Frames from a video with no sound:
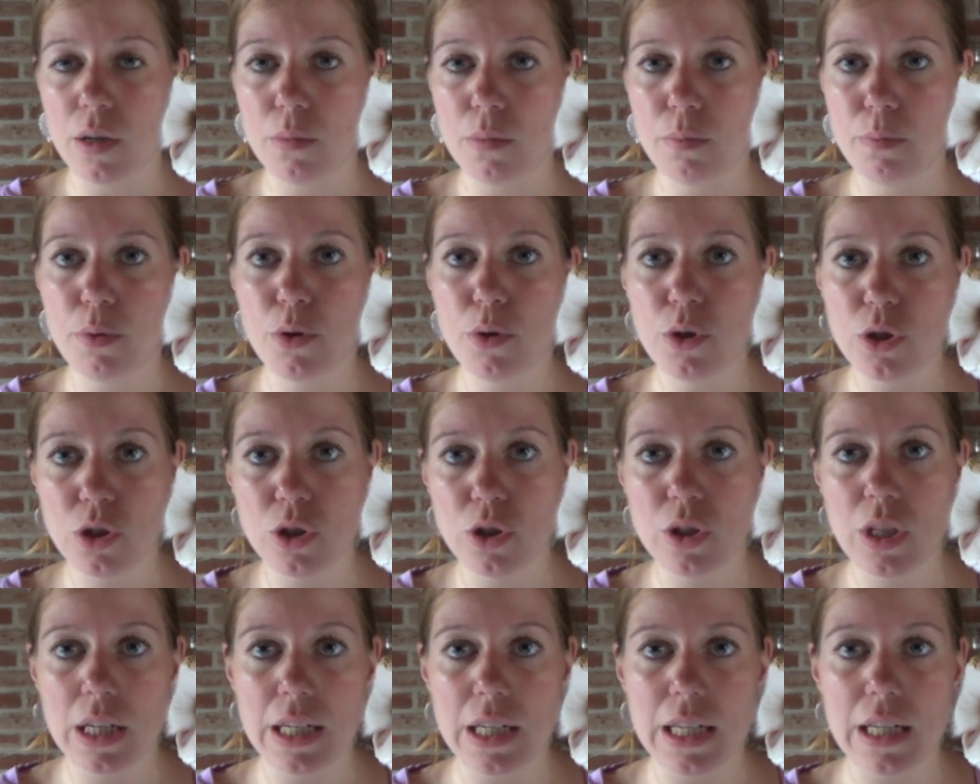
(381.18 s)

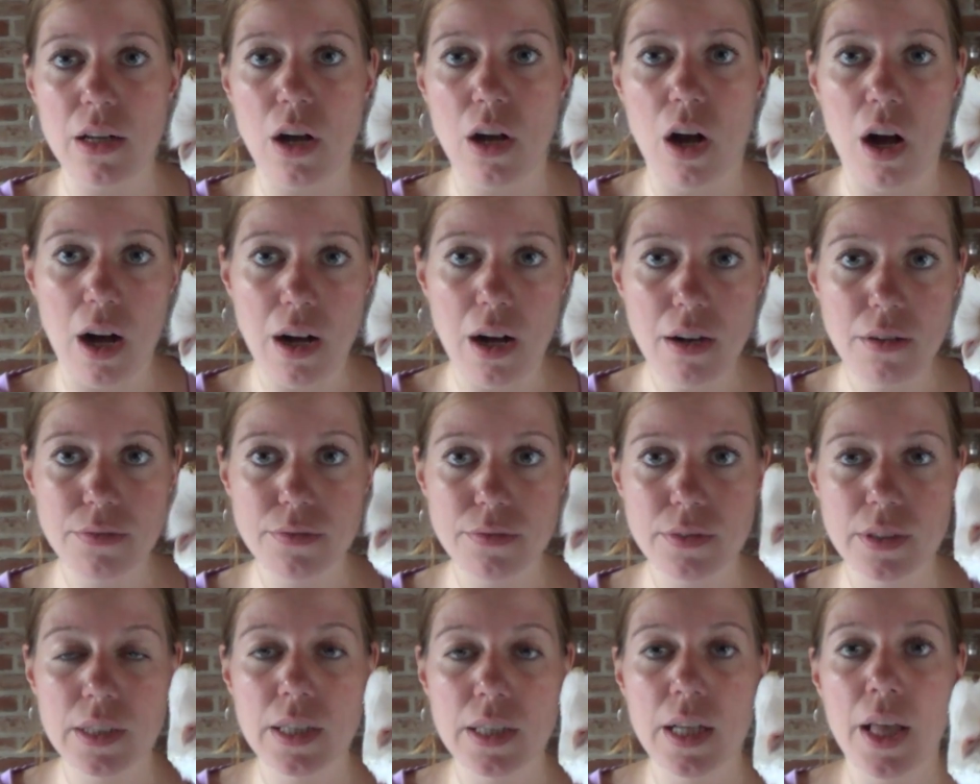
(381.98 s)
push the lid
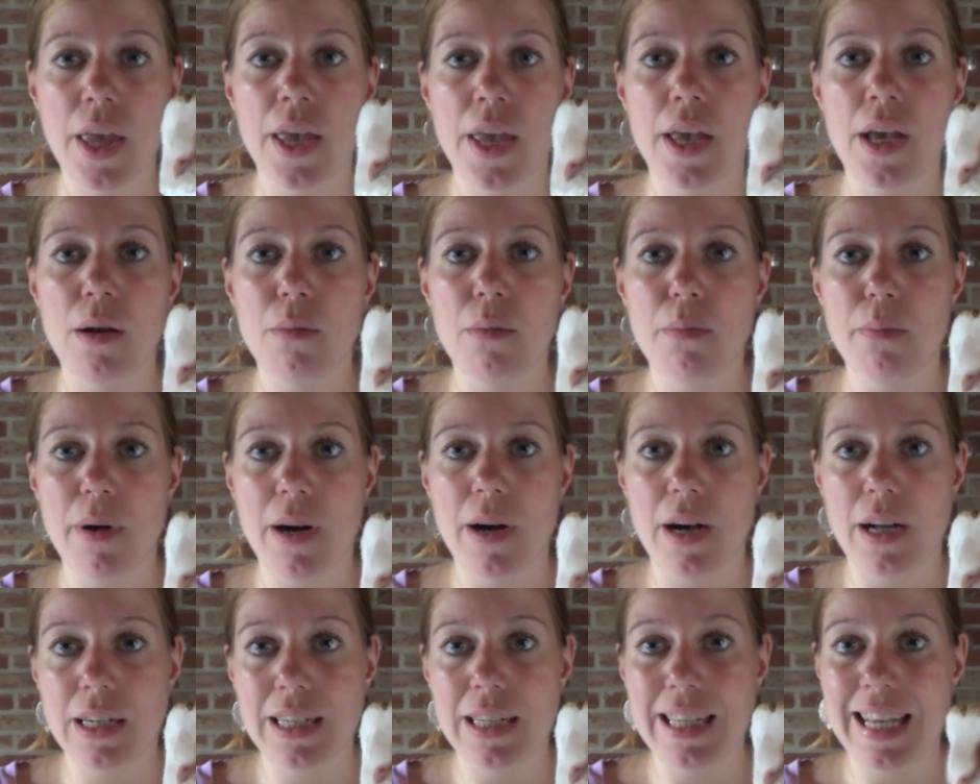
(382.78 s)
off.
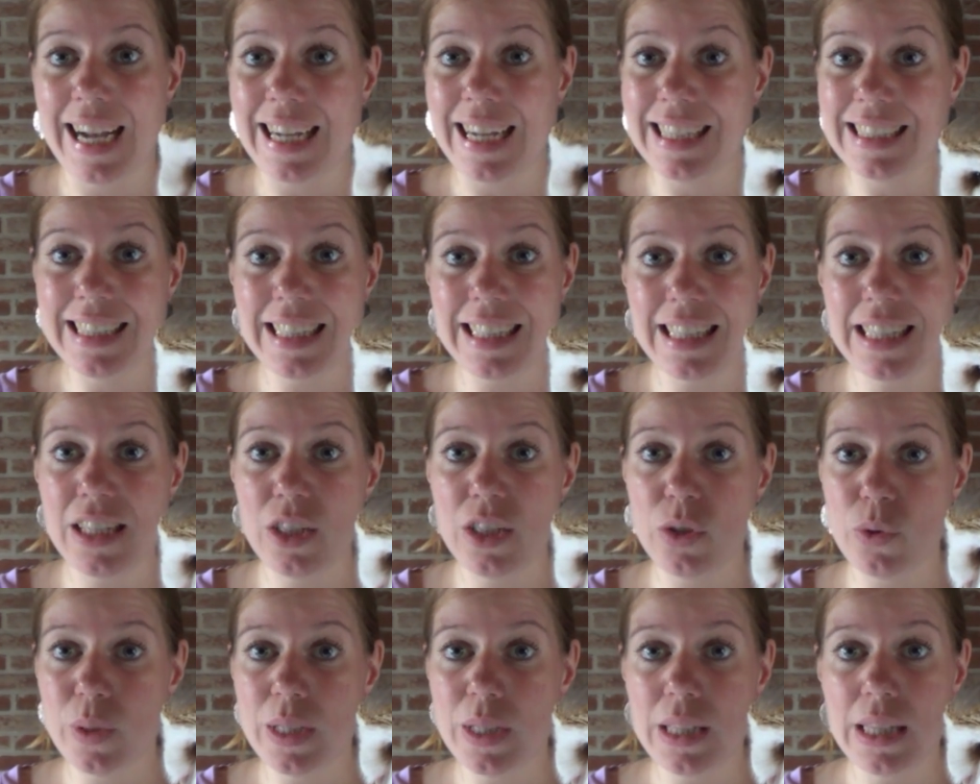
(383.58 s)
But yeah, this
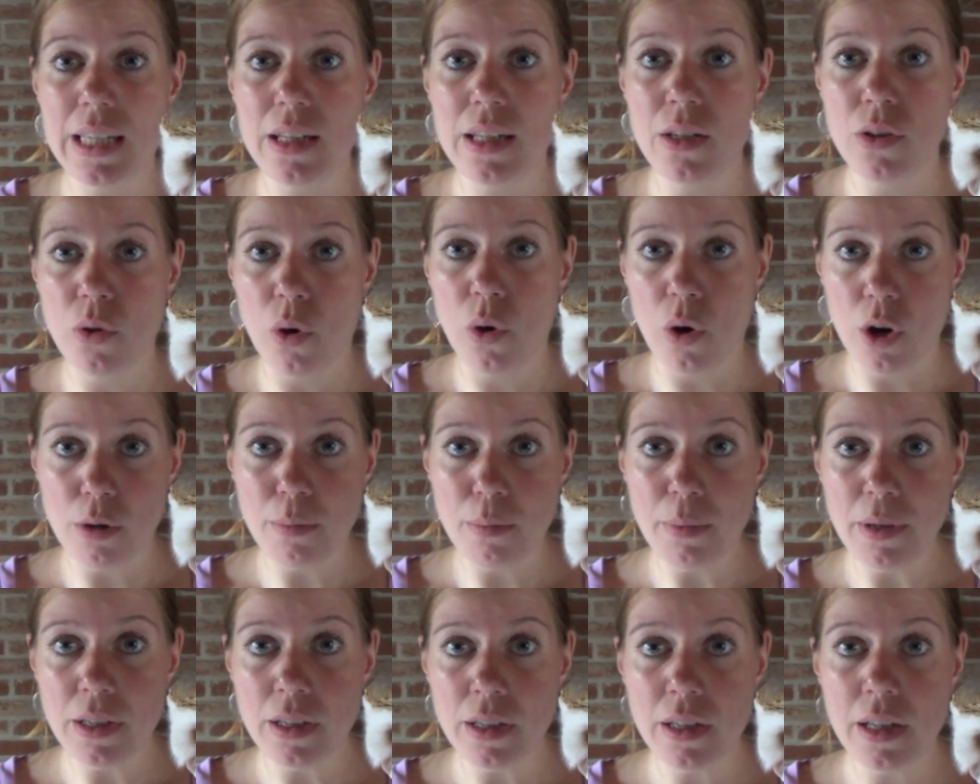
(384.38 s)
is really
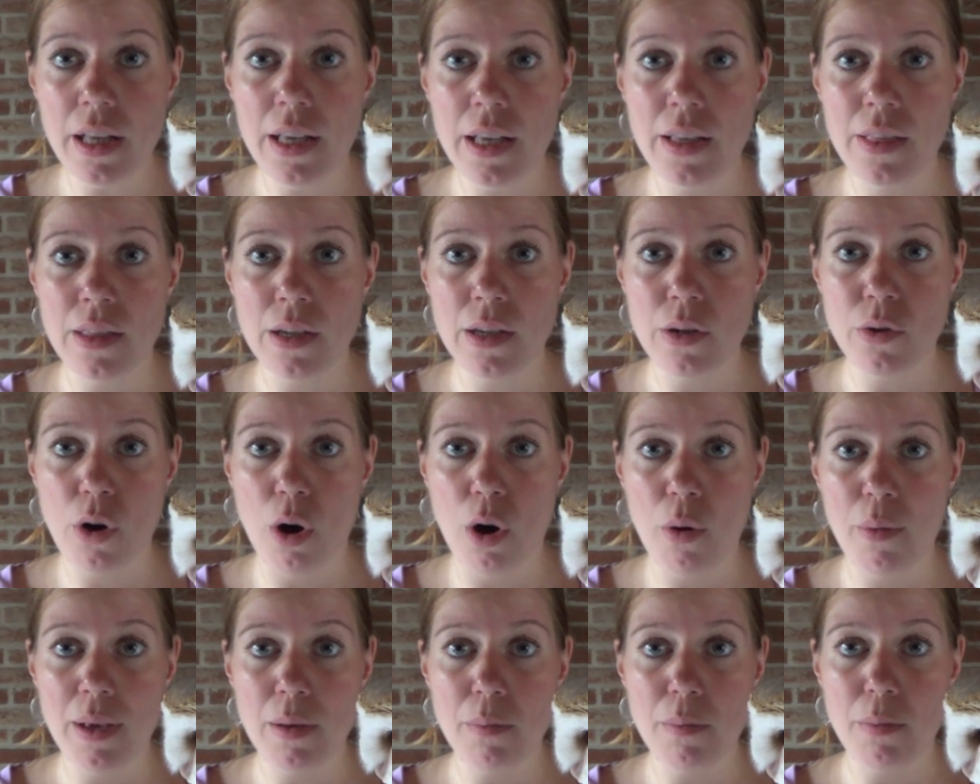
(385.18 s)
normal in the
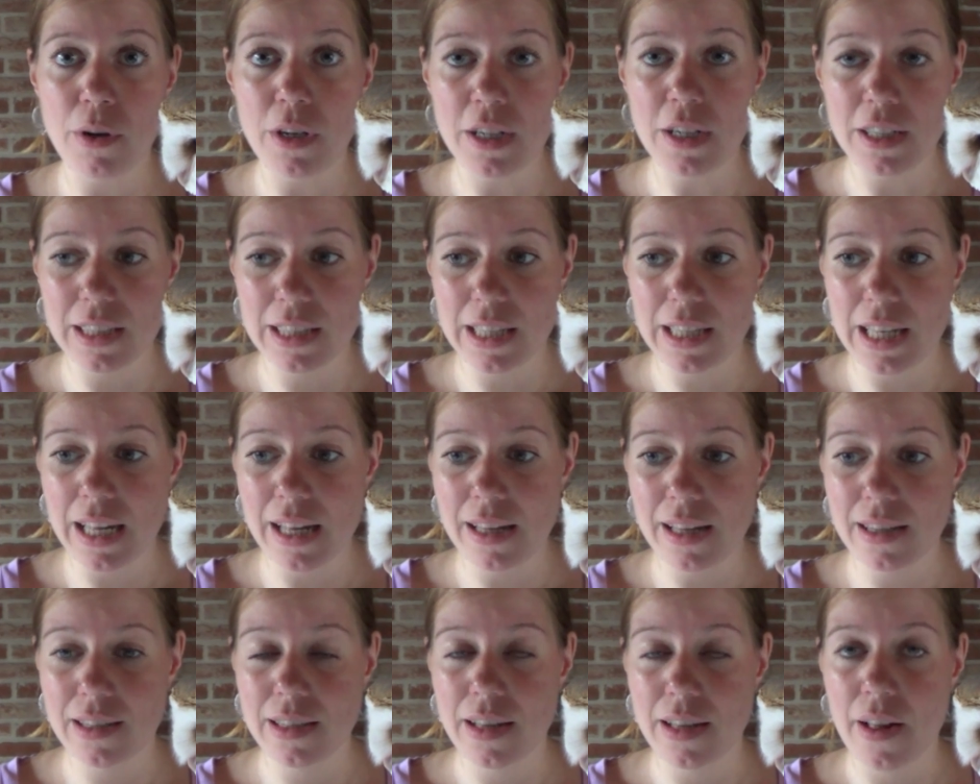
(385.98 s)
growing
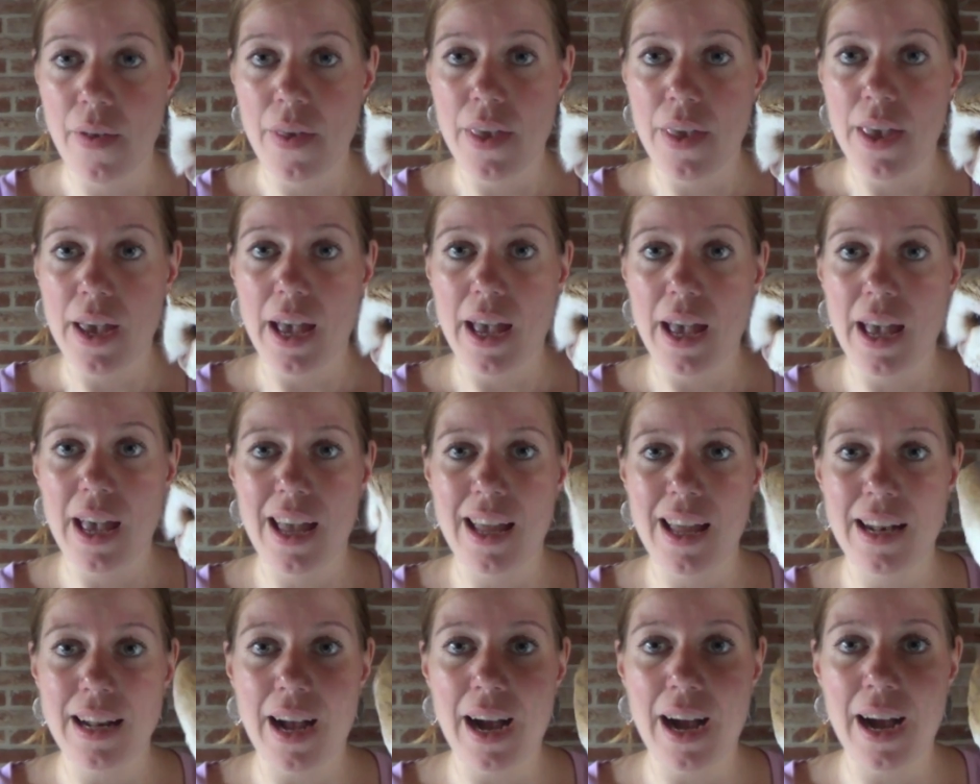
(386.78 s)
process,
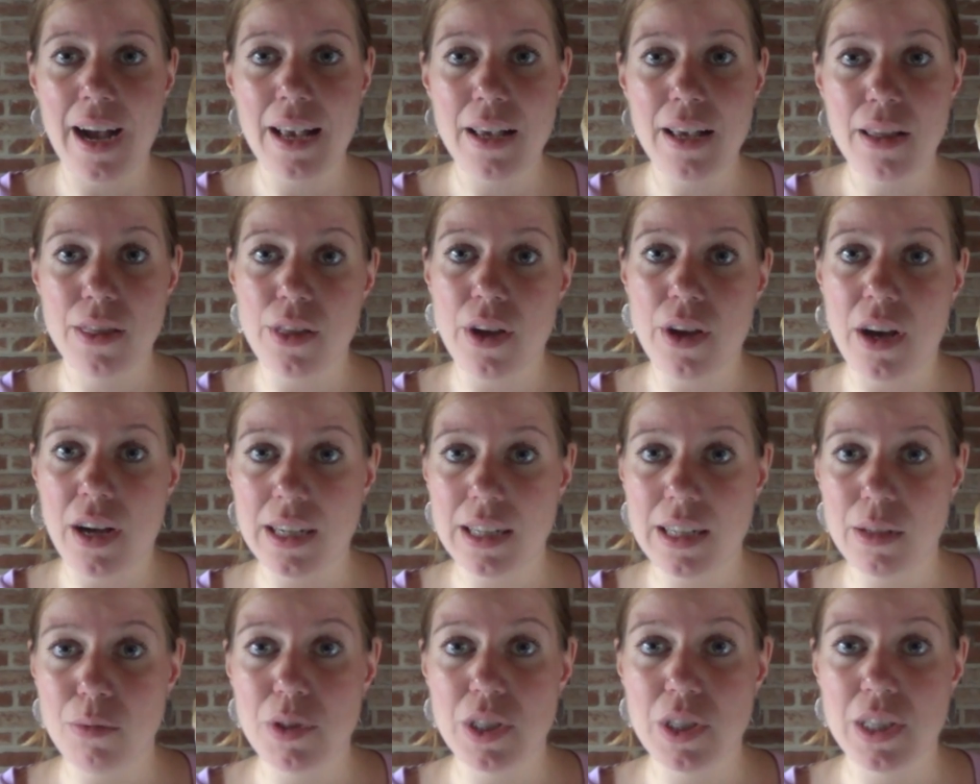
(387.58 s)
and I
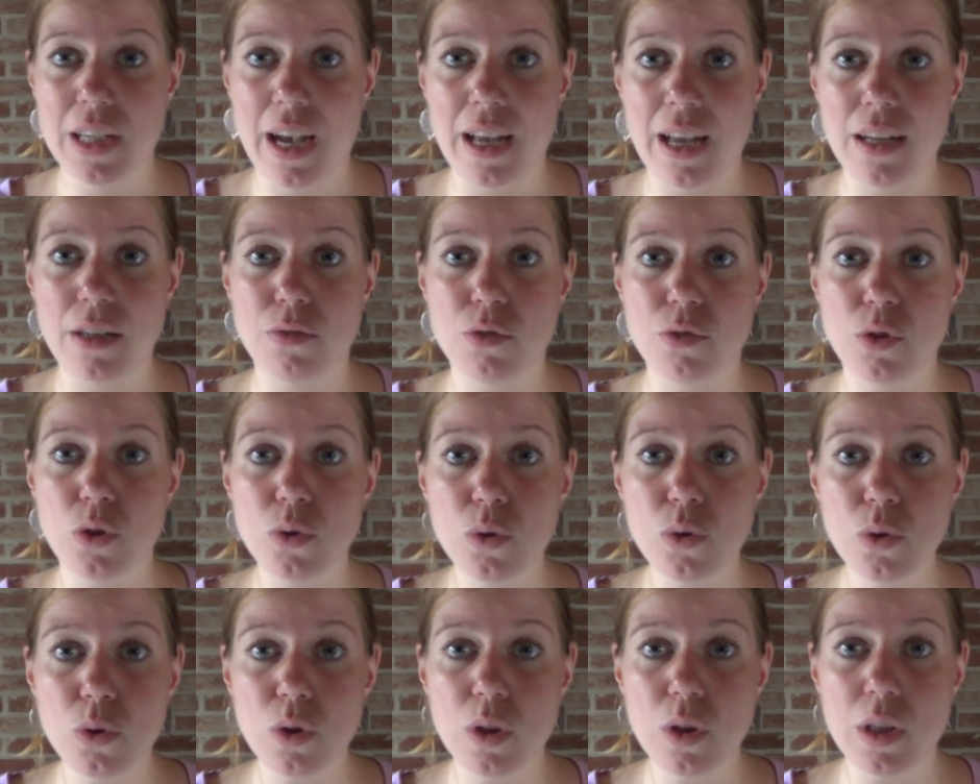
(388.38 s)
thought it was kind of
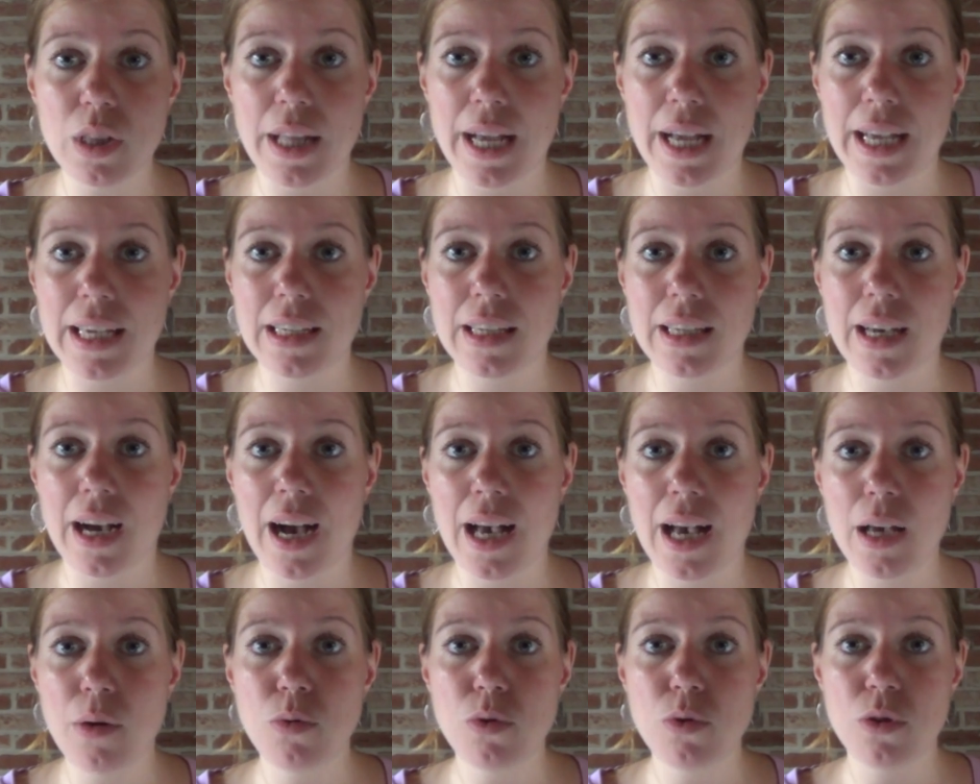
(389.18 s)
cruel. Like,
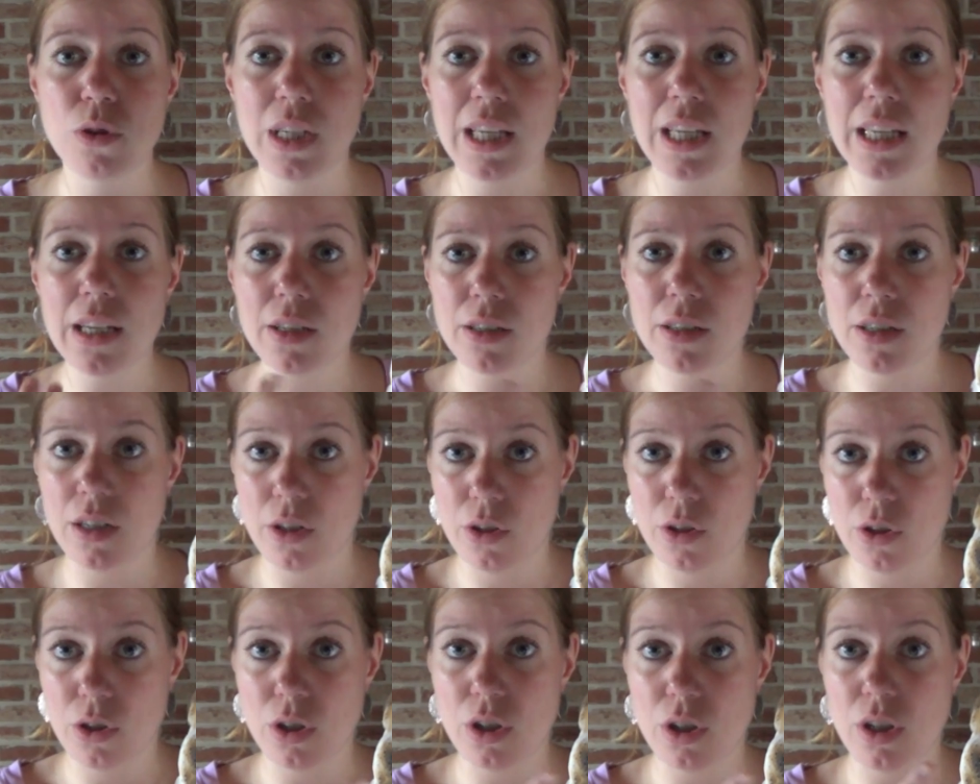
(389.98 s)
I would hear
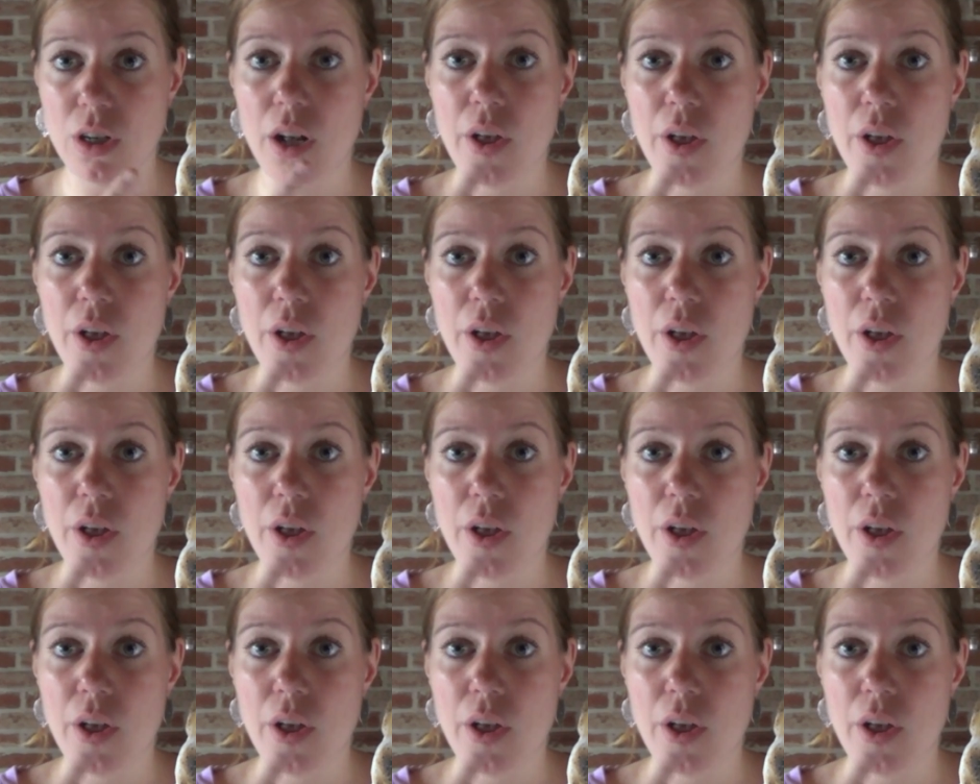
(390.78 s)
her